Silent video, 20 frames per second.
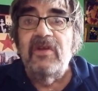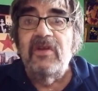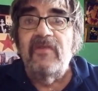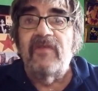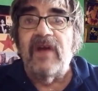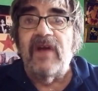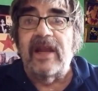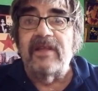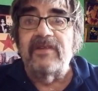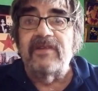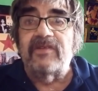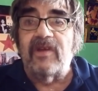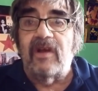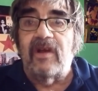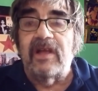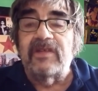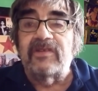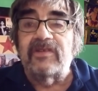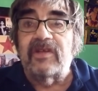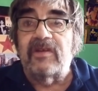
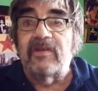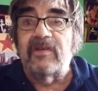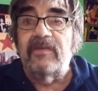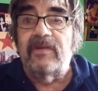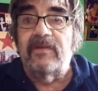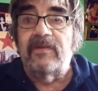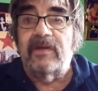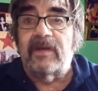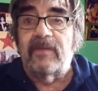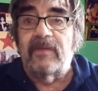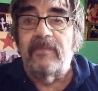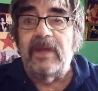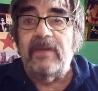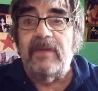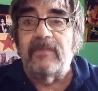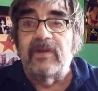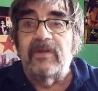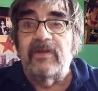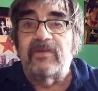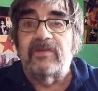Valentine's
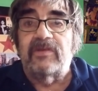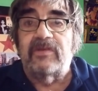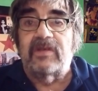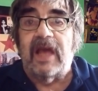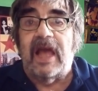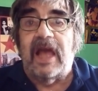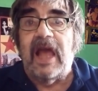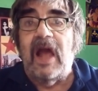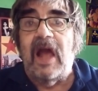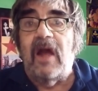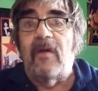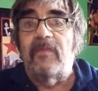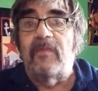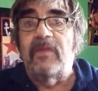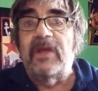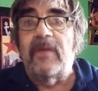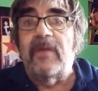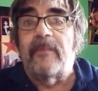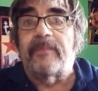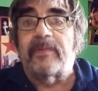commitment to help
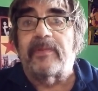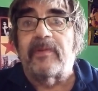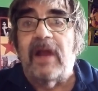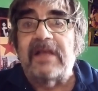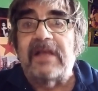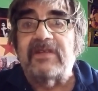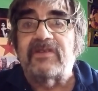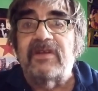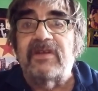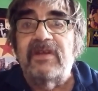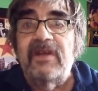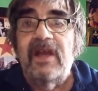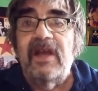the oppressed